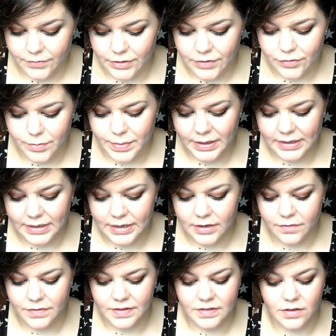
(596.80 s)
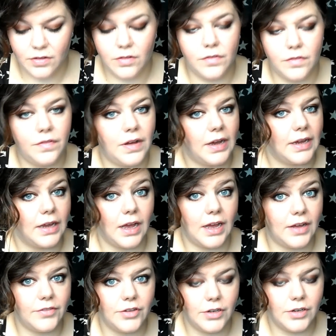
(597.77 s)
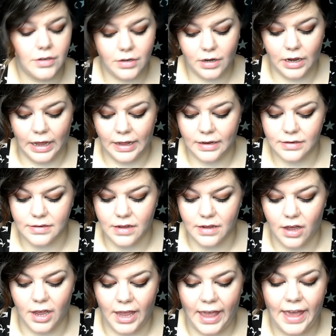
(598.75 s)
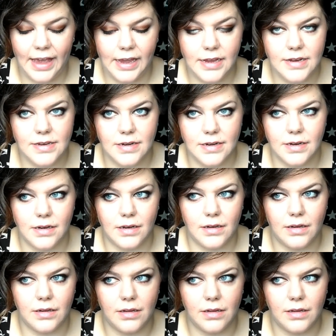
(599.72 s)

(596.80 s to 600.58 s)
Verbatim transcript: have you ever been in a physical fight? I haven't, and I hate